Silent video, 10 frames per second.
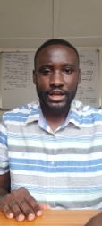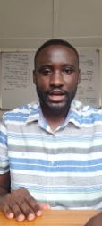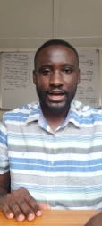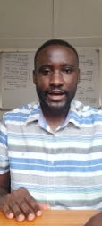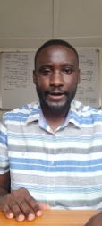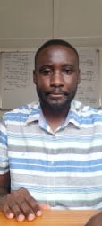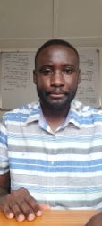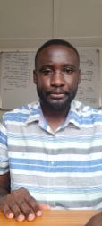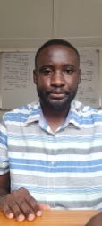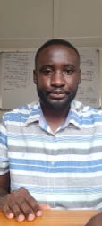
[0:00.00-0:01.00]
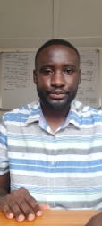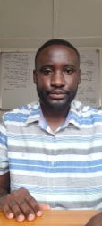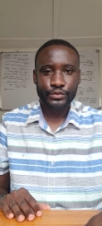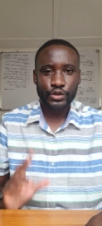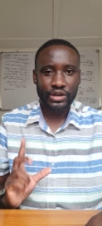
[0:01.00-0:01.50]

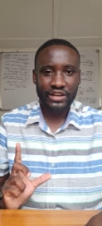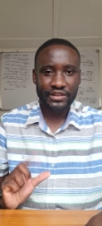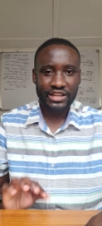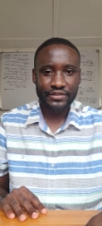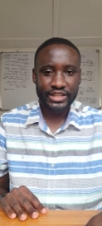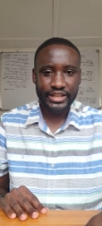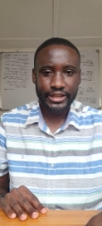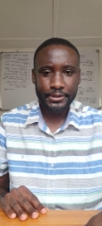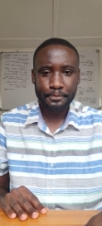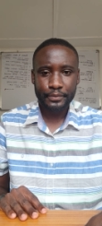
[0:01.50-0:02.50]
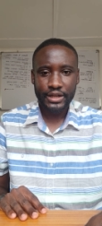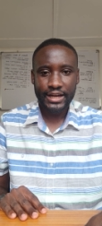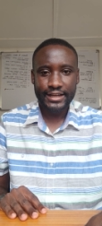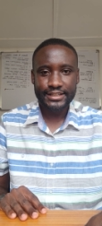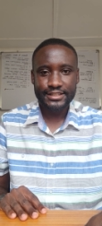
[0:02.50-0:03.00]
You all have a lovely day,
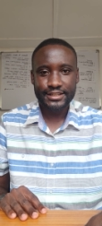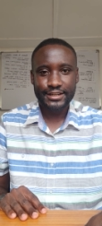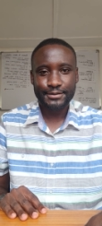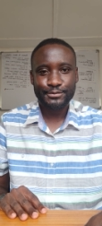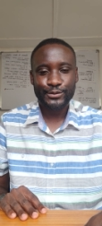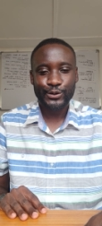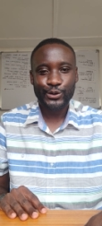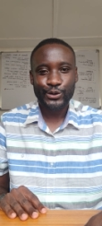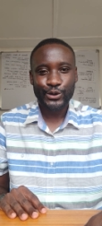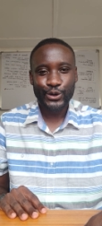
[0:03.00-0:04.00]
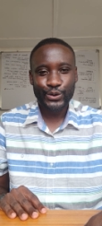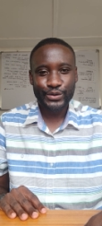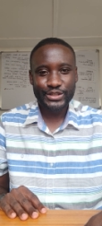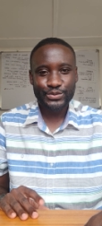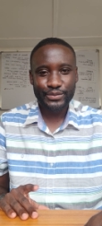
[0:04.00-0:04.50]
and
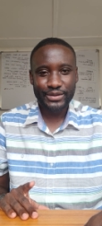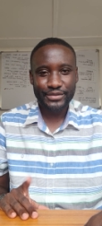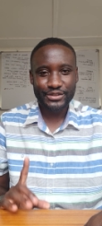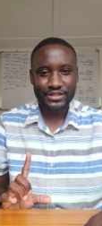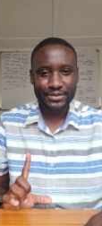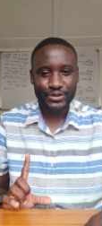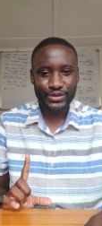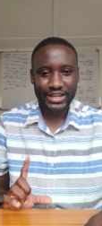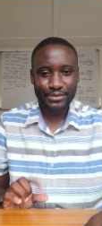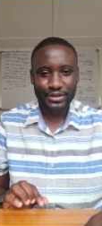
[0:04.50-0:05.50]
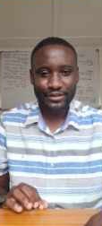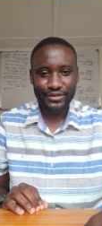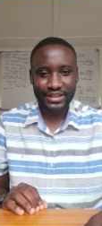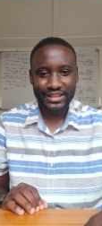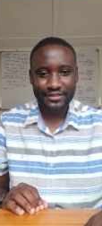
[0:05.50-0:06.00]
always remember to subscribe if
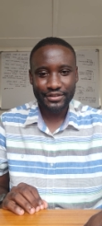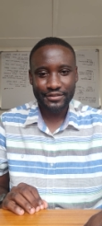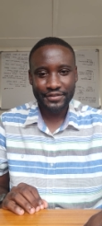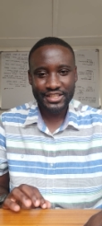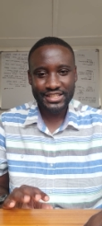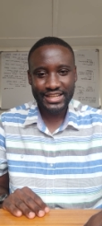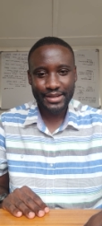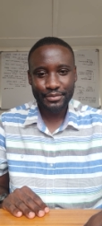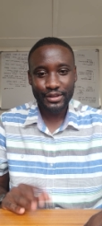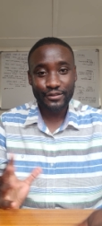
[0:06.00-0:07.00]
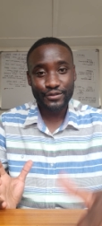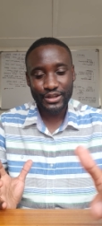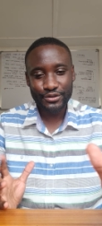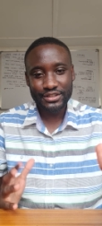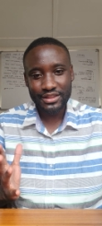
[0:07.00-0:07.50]
you're here for the first time. If you're
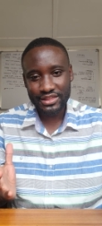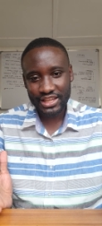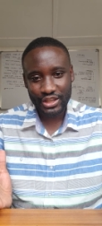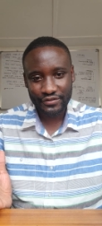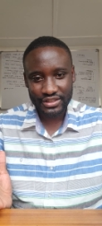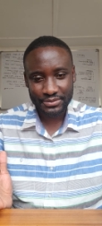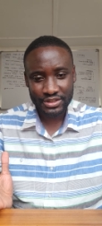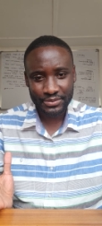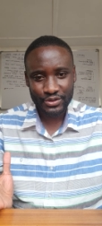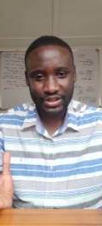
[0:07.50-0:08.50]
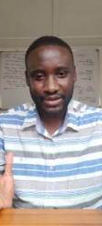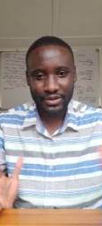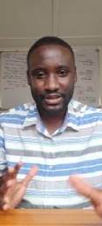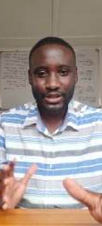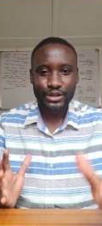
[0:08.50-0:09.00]
not, thank you for
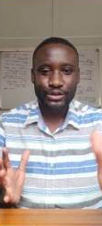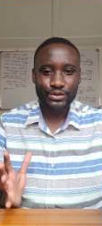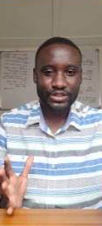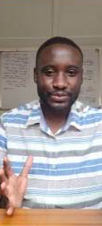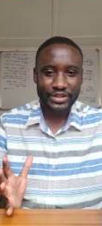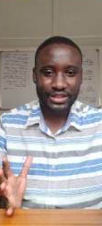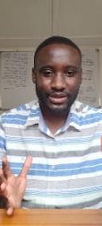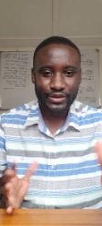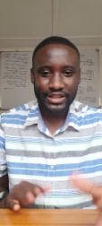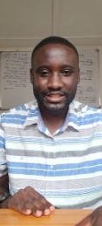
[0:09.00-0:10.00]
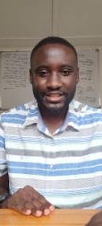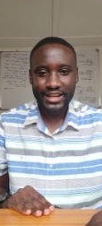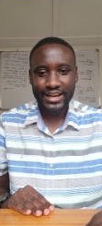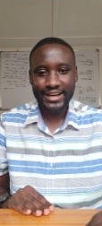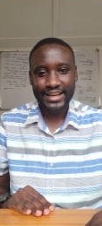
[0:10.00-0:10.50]
subscribing. Do spread the word
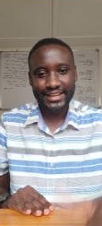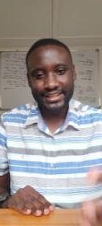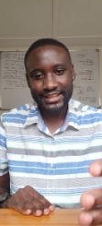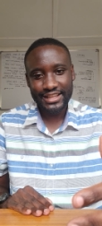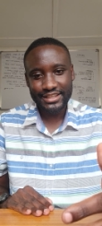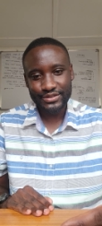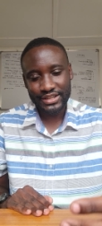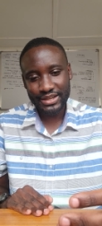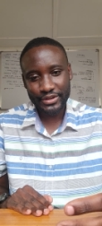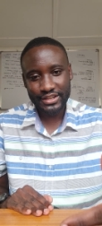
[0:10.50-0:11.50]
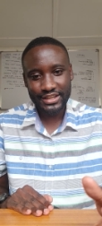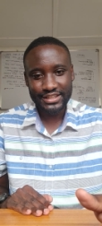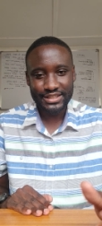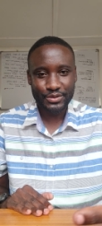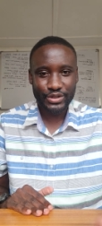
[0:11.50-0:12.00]
and get others to come in and
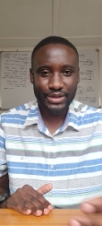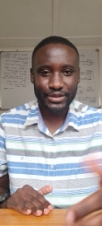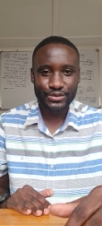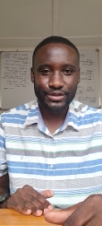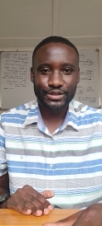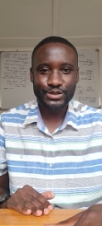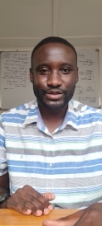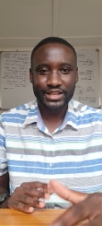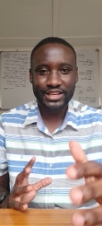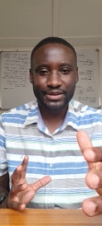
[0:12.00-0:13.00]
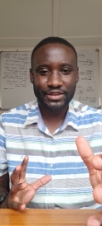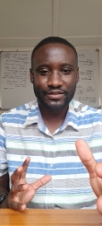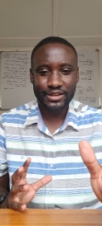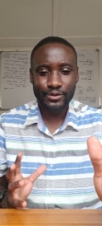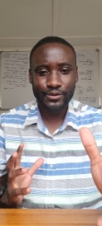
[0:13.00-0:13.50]
subscribe as well, so we can keep
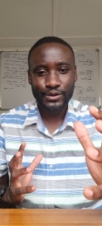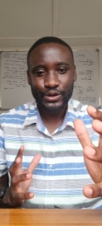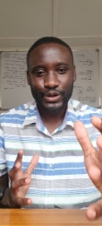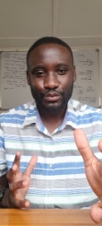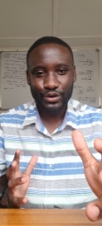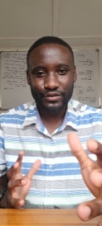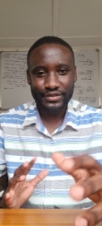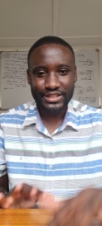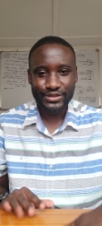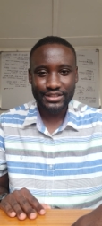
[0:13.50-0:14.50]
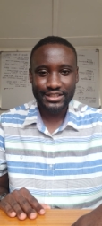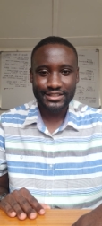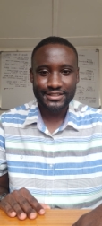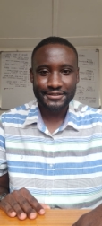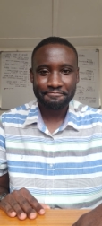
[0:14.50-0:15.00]
giving you more of this content.